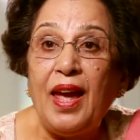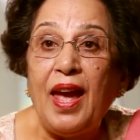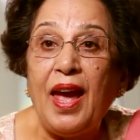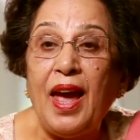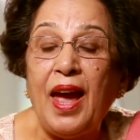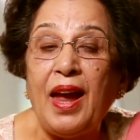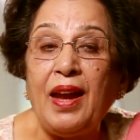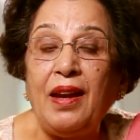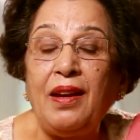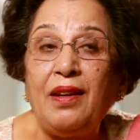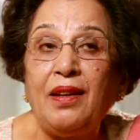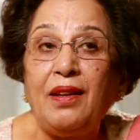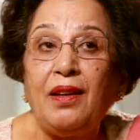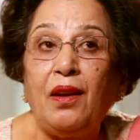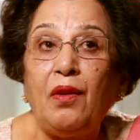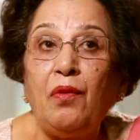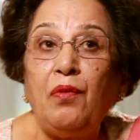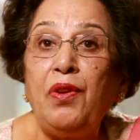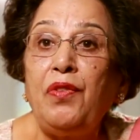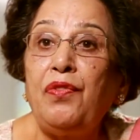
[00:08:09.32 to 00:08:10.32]
and
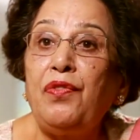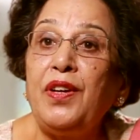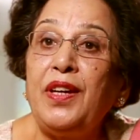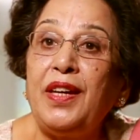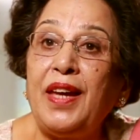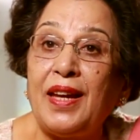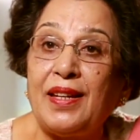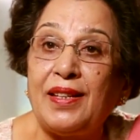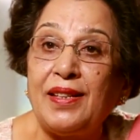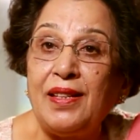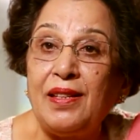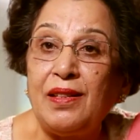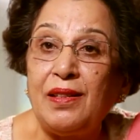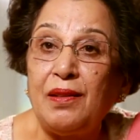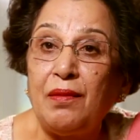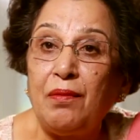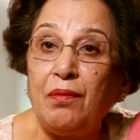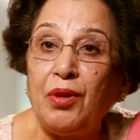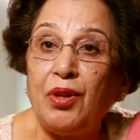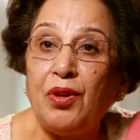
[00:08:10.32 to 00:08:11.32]
we forget
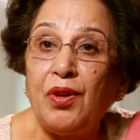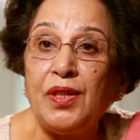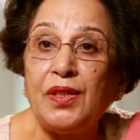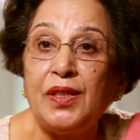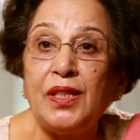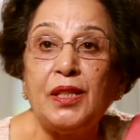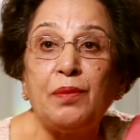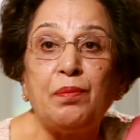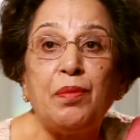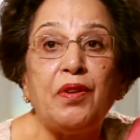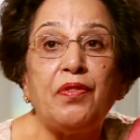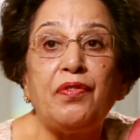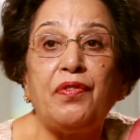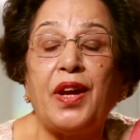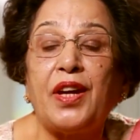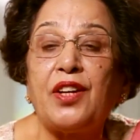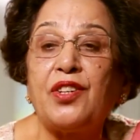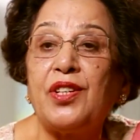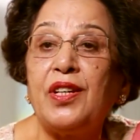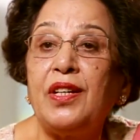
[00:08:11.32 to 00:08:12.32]
it because this
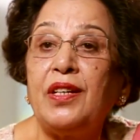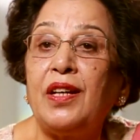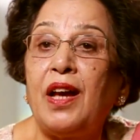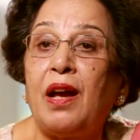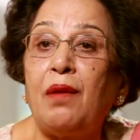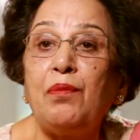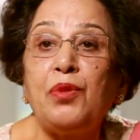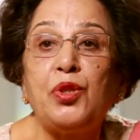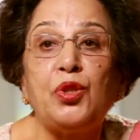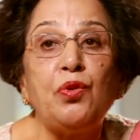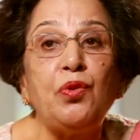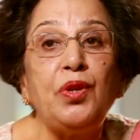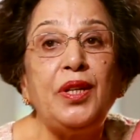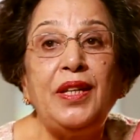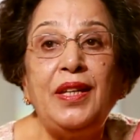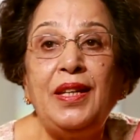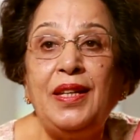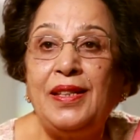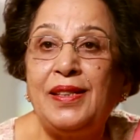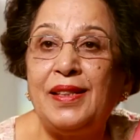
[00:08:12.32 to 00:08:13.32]
perfection comes so
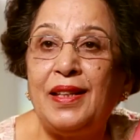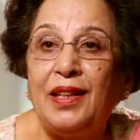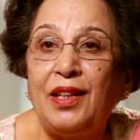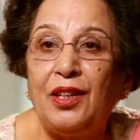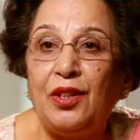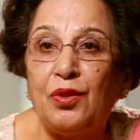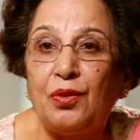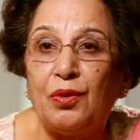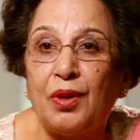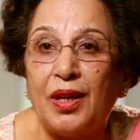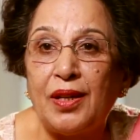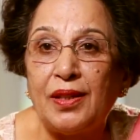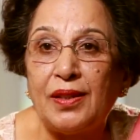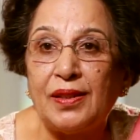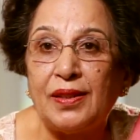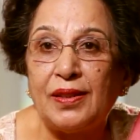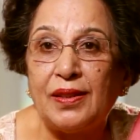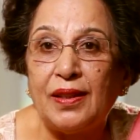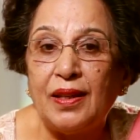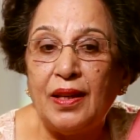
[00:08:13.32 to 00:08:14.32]
easily to
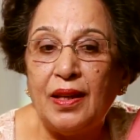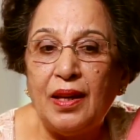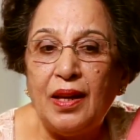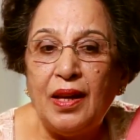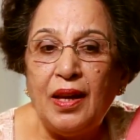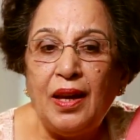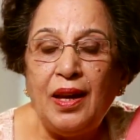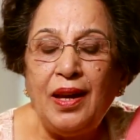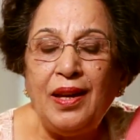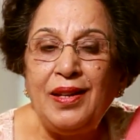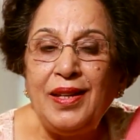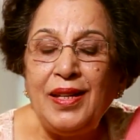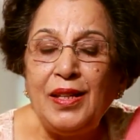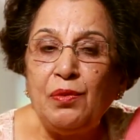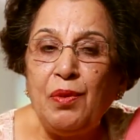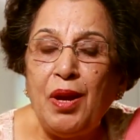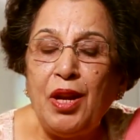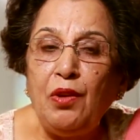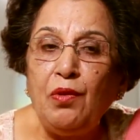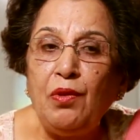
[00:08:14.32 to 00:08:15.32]
us. It is
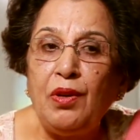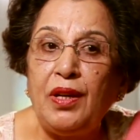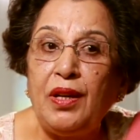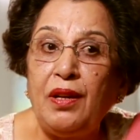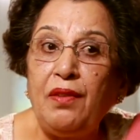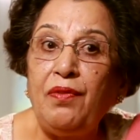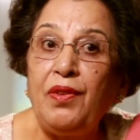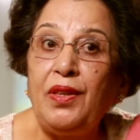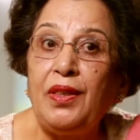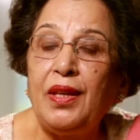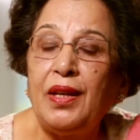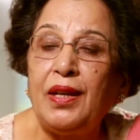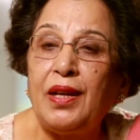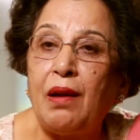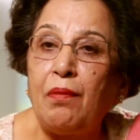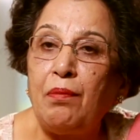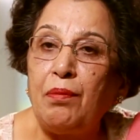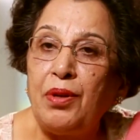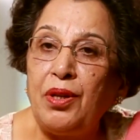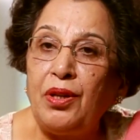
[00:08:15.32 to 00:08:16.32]
when you live in the
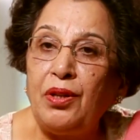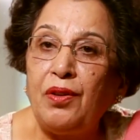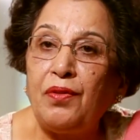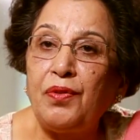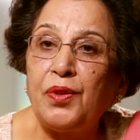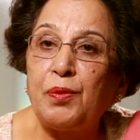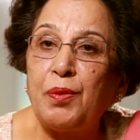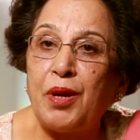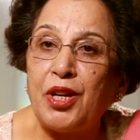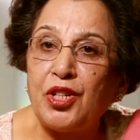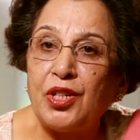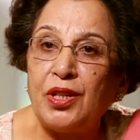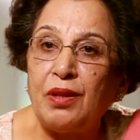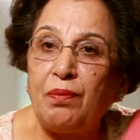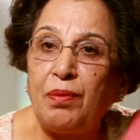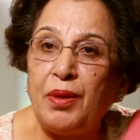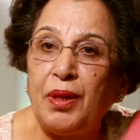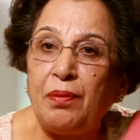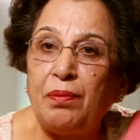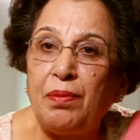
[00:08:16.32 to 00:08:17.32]
company of special
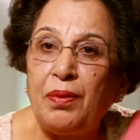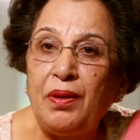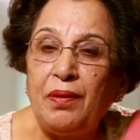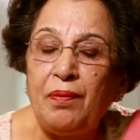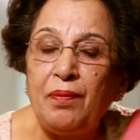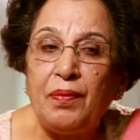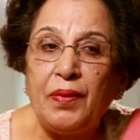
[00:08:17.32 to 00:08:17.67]
people,